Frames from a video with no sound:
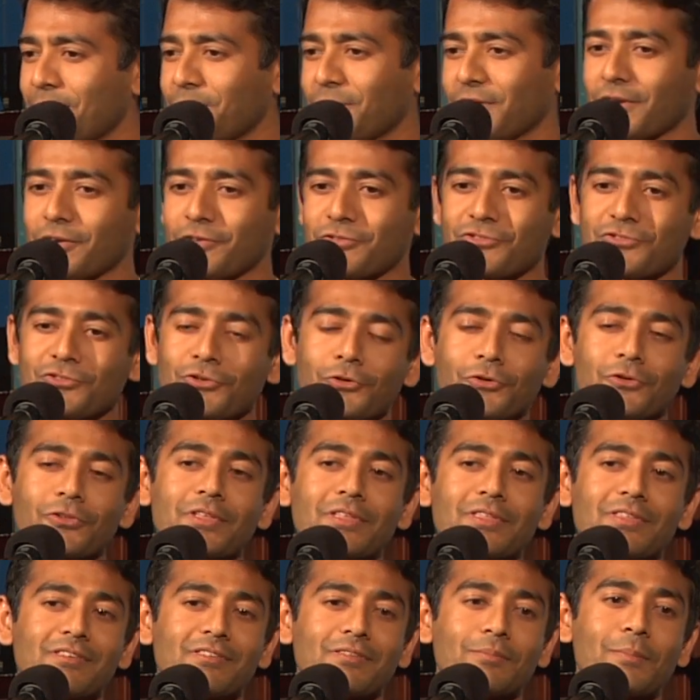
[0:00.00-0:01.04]
because
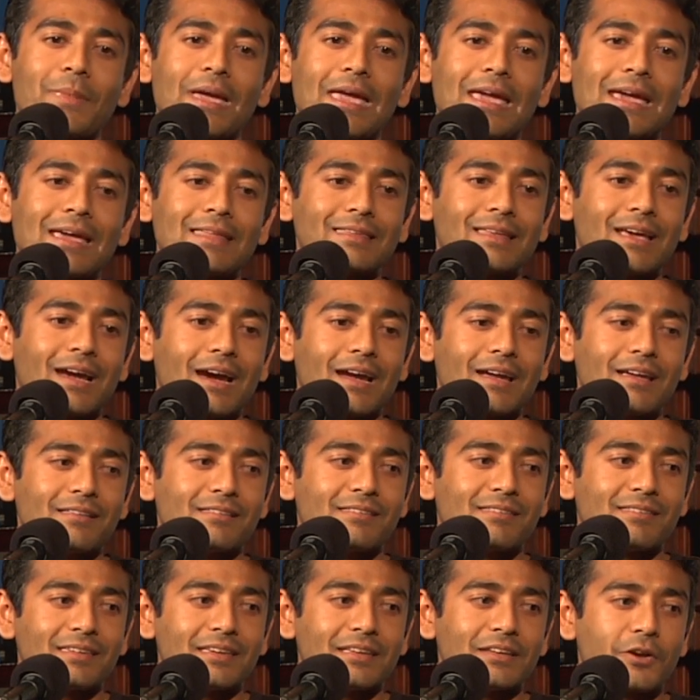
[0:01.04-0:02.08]
surely this man that I
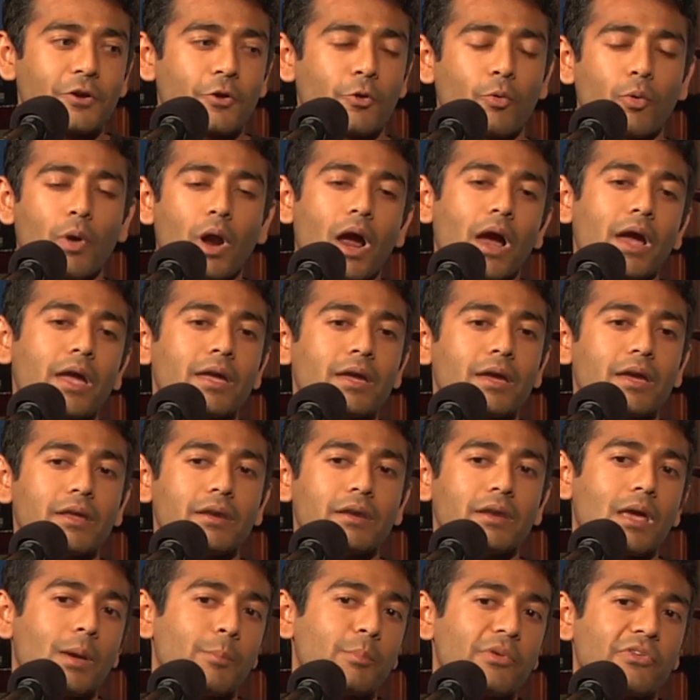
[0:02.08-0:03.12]
had seen cry at
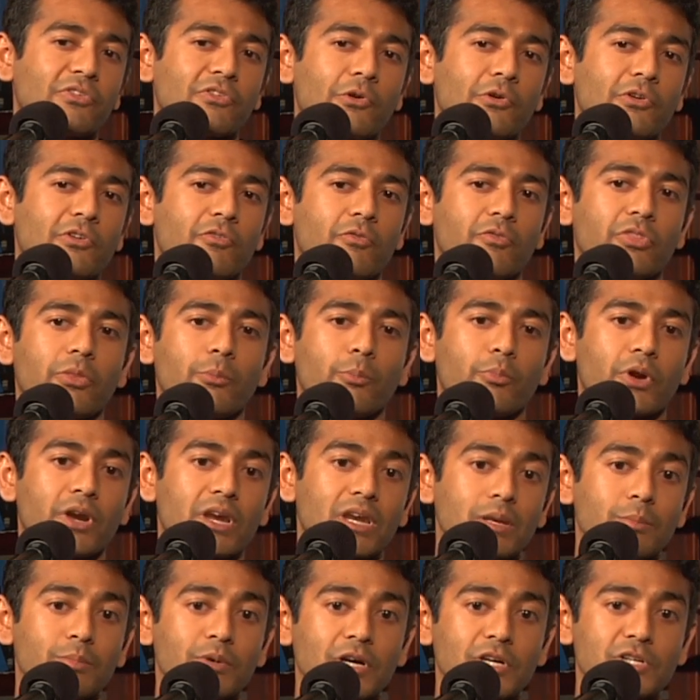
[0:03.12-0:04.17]
an episode of The
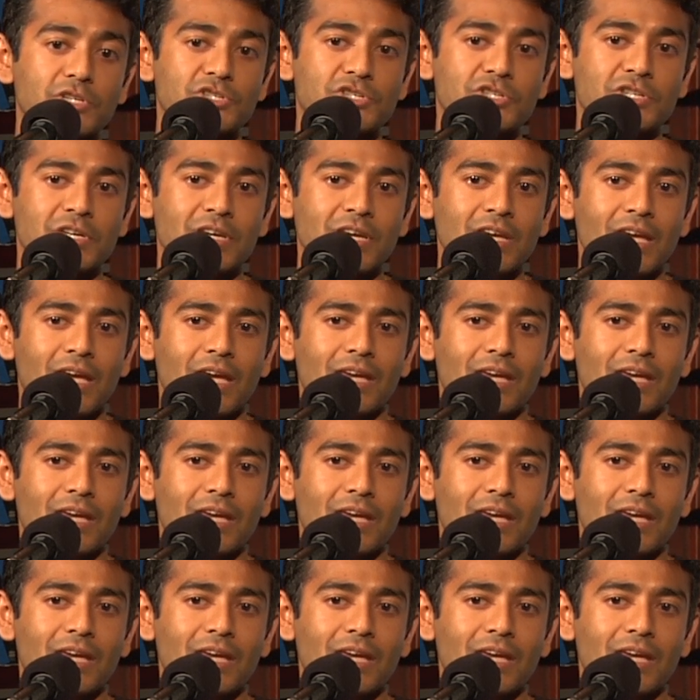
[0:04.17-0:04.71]
Brady Bunch,